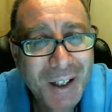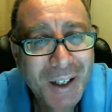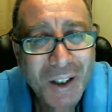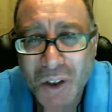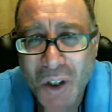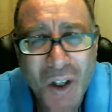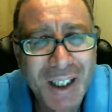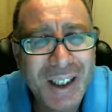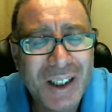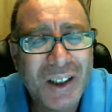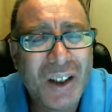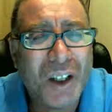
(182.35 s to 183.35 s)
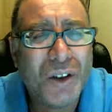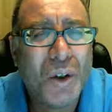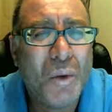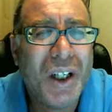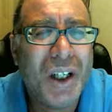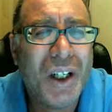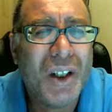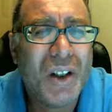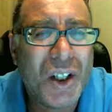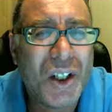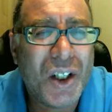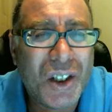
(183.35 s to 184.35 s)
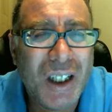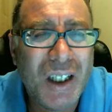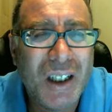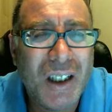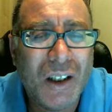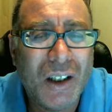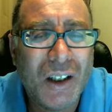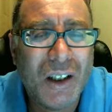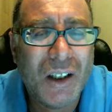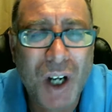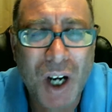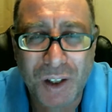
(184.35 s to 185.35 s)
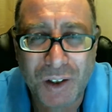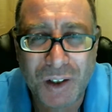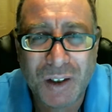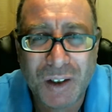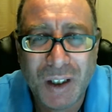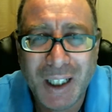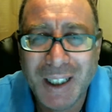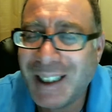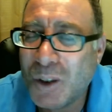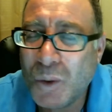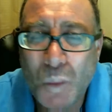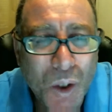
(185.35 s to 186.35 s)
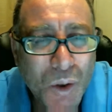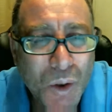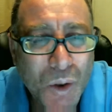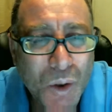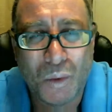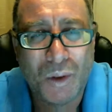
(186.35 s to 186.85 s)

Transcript: So he is not doing risky trades. He doesn't want to.